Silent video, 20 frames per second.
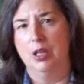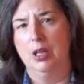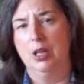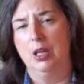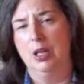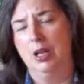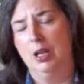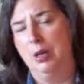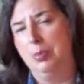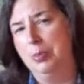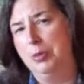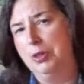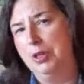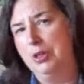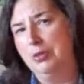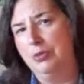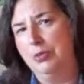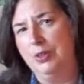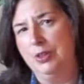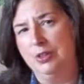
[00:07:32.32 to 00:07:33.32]
I
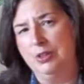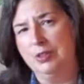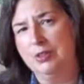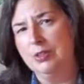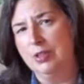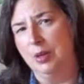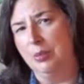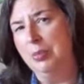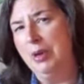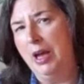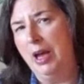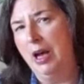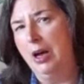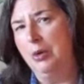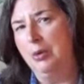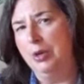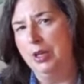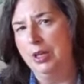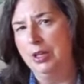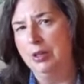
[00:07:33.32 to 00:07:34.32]
believe that
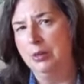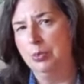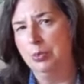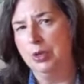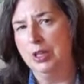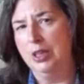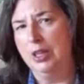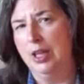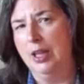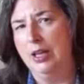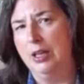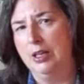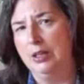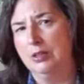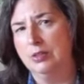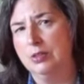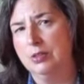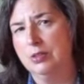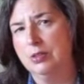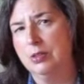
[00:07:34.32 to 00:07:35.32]
somehow it
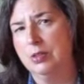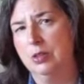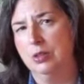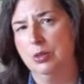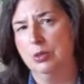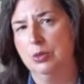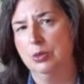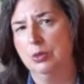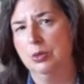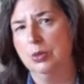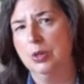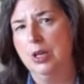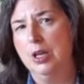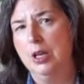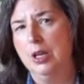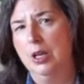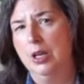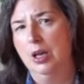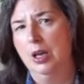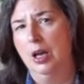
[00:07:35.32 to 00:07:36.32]
relates to
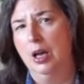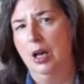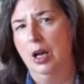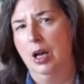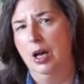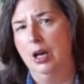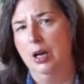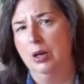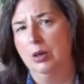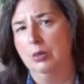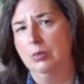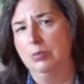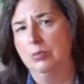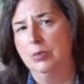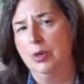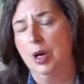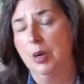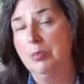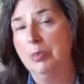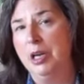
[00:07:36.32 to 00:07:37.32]

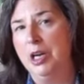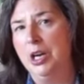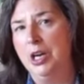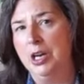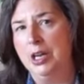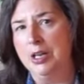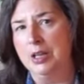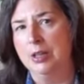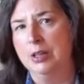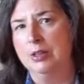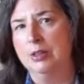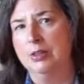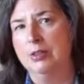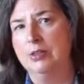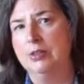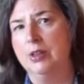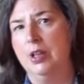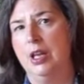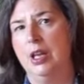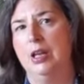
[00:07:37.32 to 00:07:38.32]

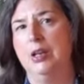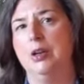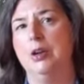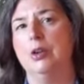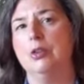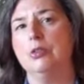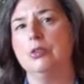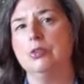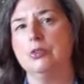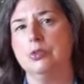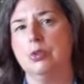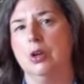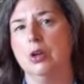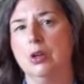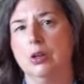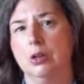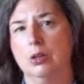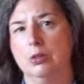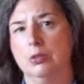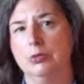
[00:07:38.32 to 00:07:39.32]
Americans and our
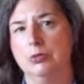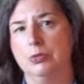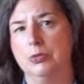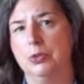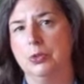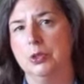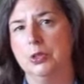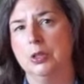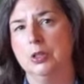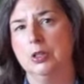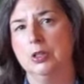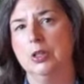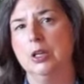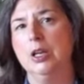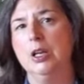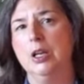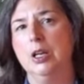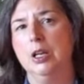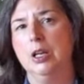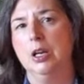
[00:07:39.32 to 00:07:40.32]
struggle for
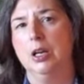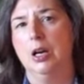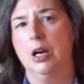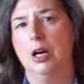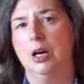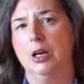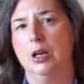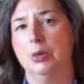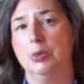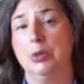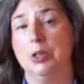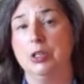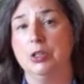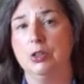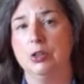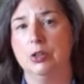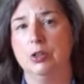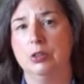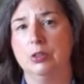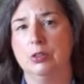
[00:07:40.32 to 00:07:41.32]
a
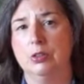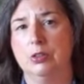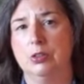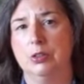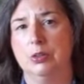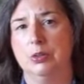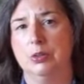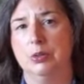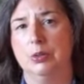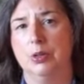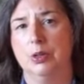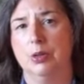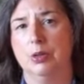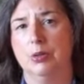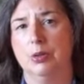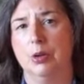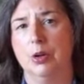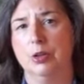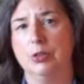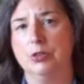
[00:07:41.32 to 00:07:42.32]
return to a
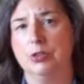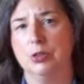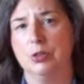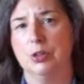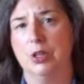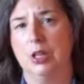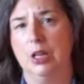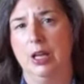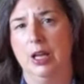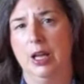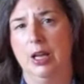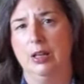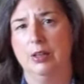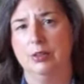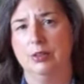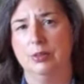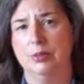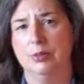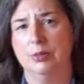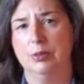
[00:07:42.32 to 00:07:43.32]
culture that
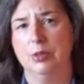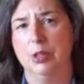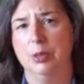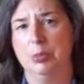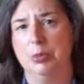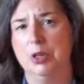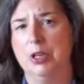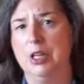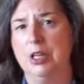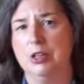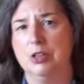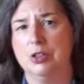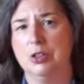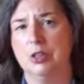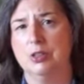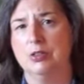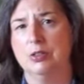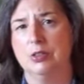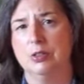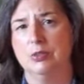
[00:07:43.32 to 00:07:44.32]
has liberty and
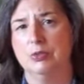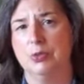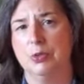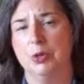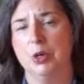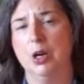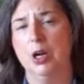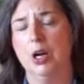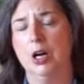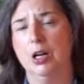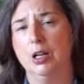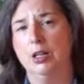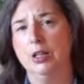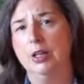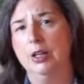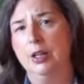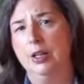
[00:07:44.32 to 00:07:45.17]
justice for all.